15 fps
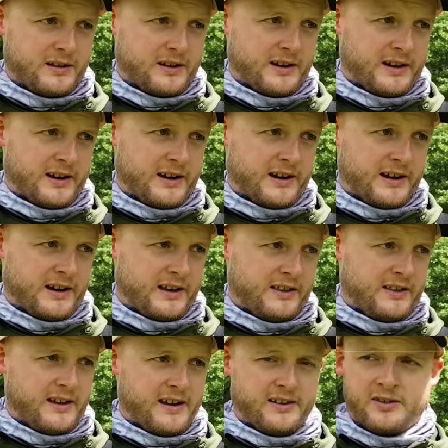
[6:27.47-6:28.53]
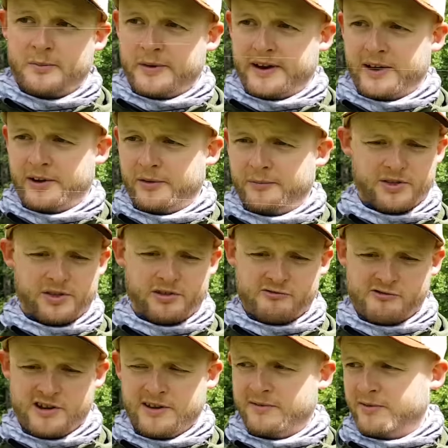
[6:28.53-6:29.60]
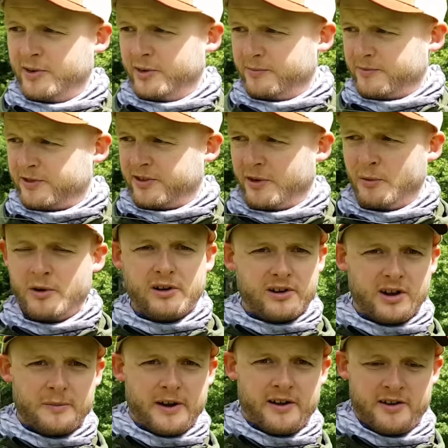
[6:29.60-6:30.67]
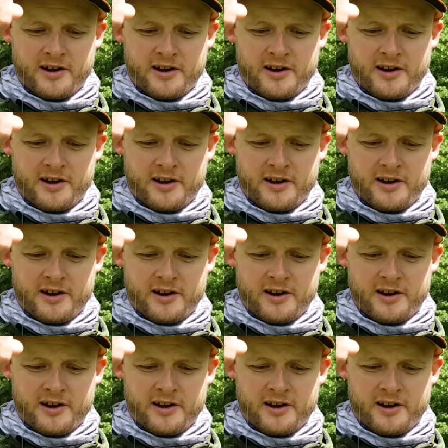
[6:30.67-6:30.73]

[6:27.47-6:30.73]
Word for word: and there's about three foot. So we're looking about a